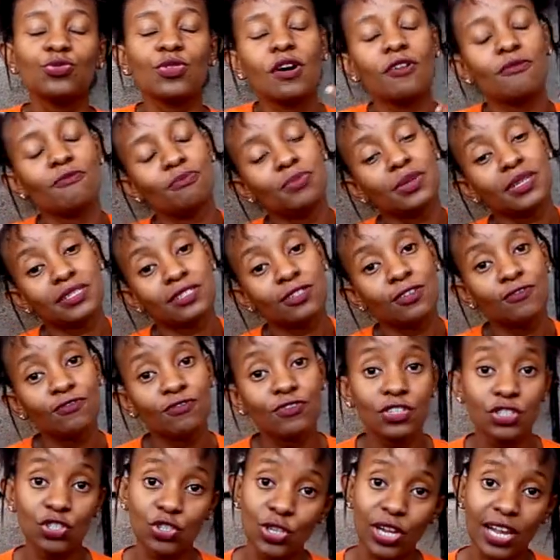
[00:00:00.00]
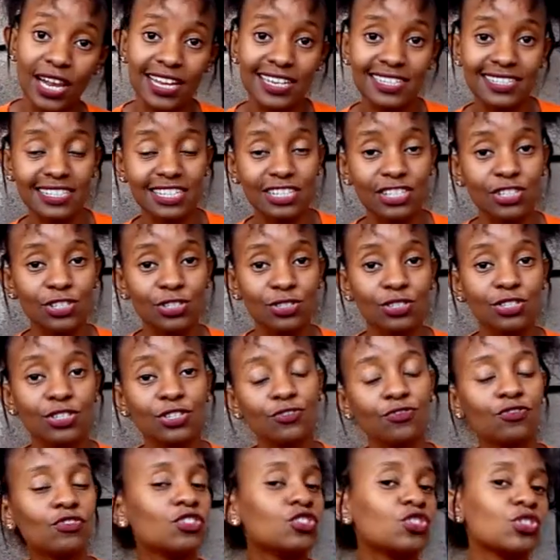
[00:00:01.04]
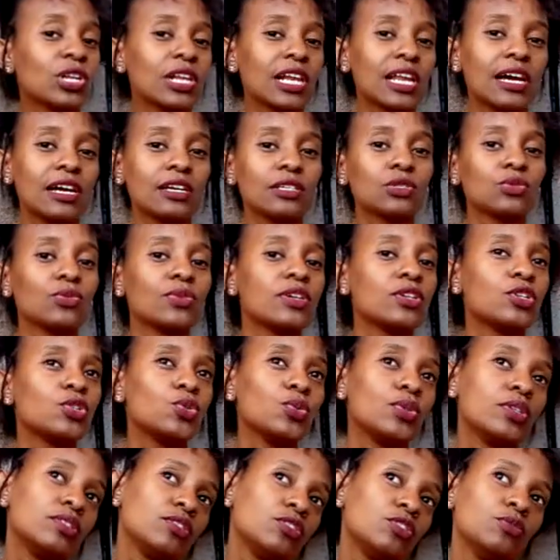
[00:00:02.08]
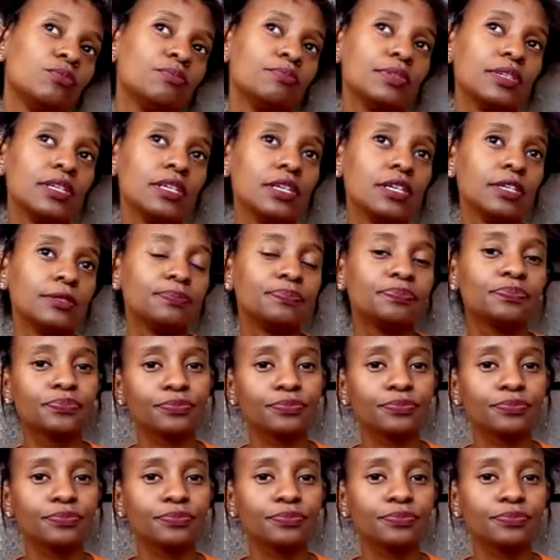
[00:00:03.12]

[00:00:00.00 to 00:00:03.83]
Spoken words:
a bit of visualization. You visualize where you want to be